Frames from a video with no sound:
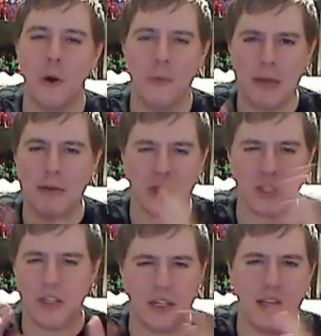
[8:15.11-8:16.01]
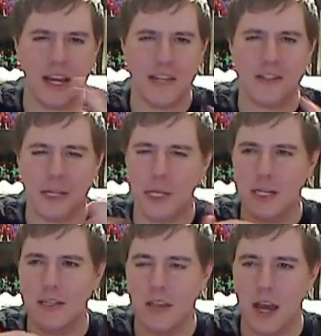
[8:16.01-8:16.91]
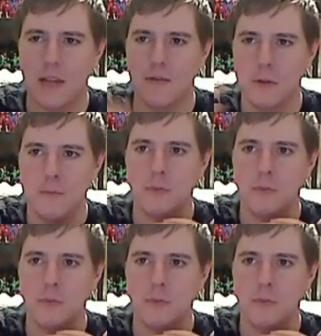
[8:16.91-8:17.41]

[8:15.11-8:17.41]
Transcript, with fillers: Or maybe it's just that, like I said, that he's kind of